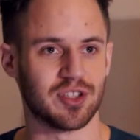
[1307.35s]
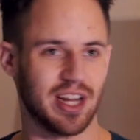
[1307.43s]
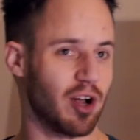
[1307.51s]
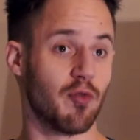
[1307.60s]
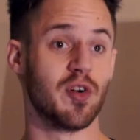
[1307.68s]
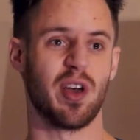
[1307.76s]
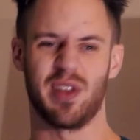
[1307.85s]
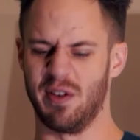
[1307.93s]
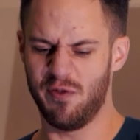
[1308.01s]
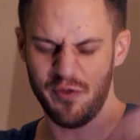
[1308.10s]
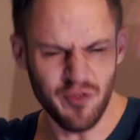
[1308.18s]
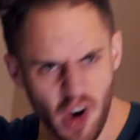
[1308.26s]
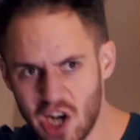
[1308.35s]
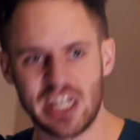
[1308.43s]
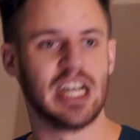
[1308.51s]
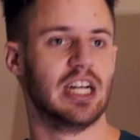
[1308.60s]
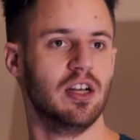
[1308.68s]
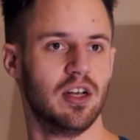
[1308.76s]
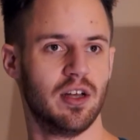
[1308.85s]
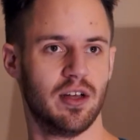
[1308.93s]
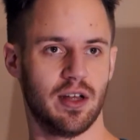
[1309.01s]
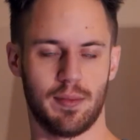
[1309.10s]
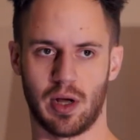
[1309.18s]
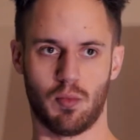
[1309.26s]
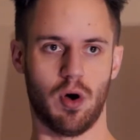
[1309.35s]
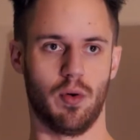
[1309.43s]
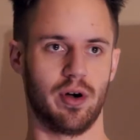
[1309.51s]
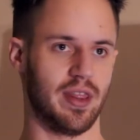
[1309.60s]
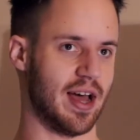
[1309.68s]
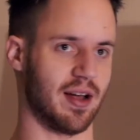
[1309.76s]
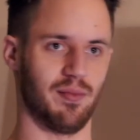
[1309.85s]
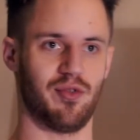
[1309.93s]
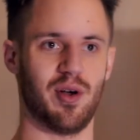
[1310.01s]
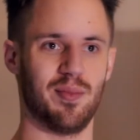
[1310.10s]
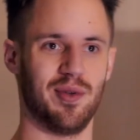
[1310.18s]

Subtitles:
like over nothing. Fuck it. I'd be like, well, where did that come from?